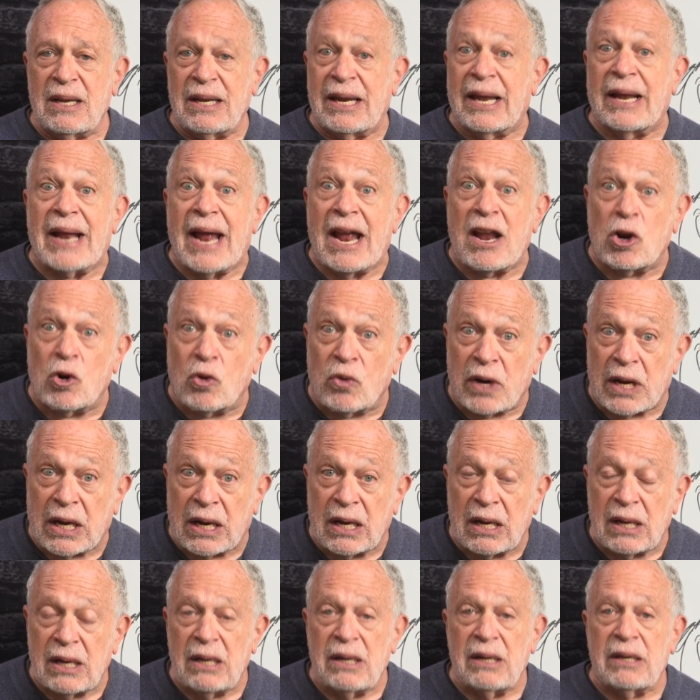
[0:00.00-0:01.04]
Get
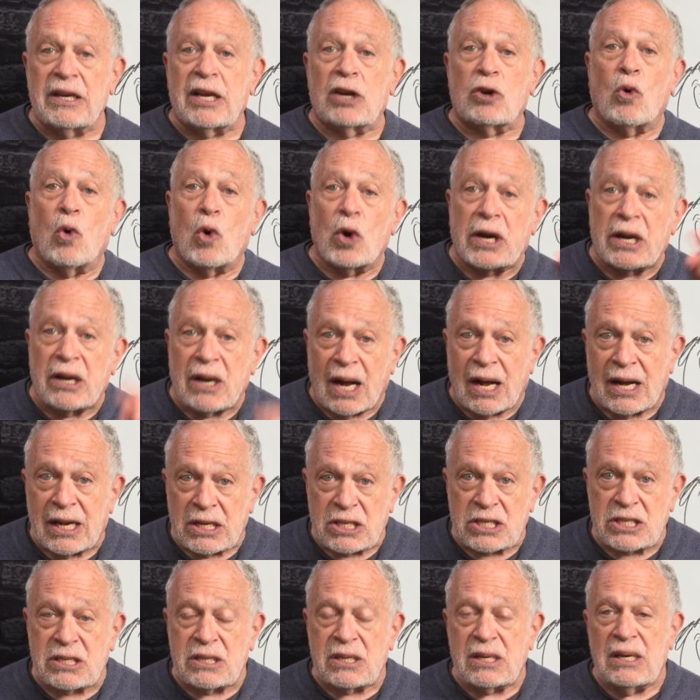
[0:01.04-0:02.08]
angry. Get
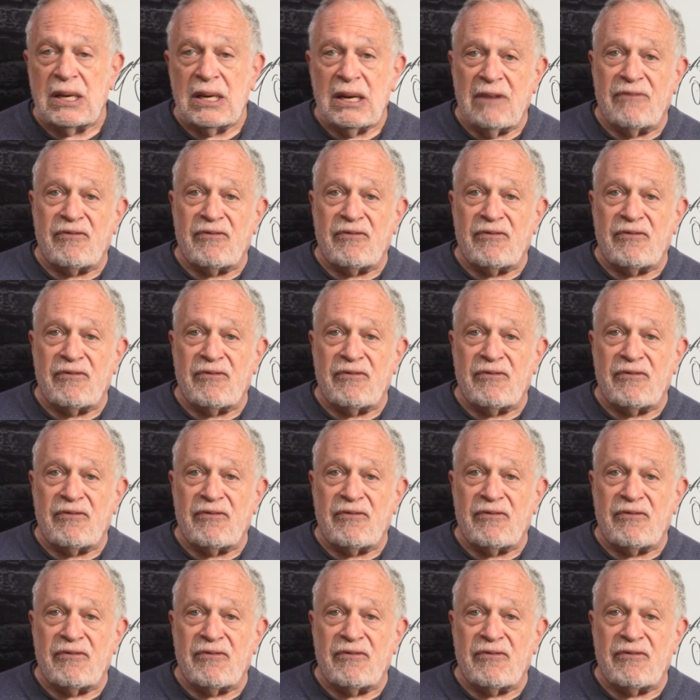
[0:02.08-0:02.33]
organized.